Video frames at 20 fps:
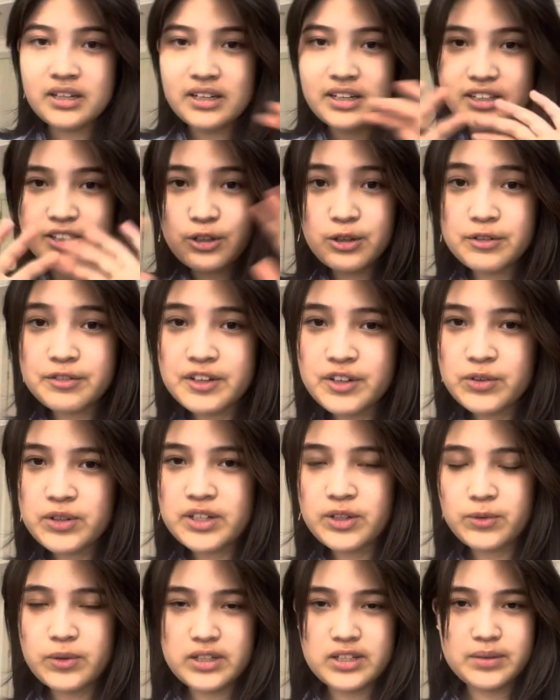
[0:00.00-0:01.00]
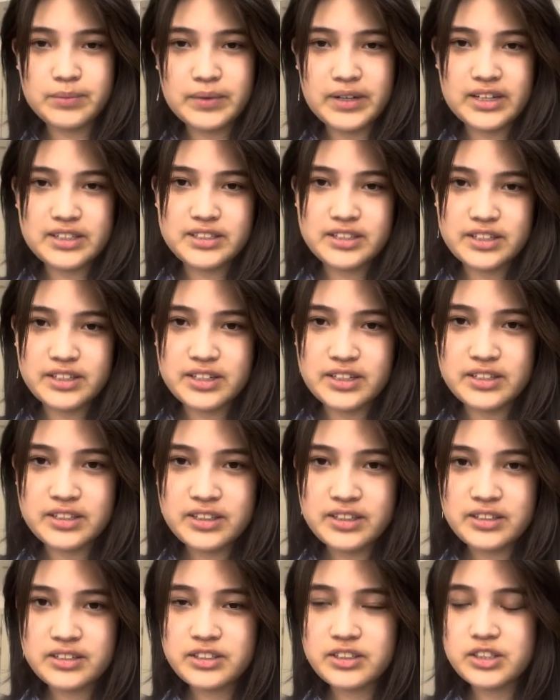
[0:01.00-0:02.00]
Hello everyone and welcome back to Yerkin
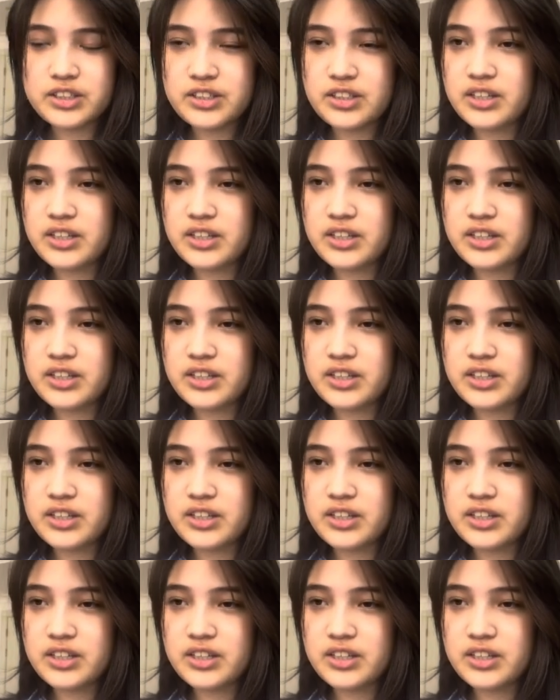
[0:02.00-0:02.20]
English.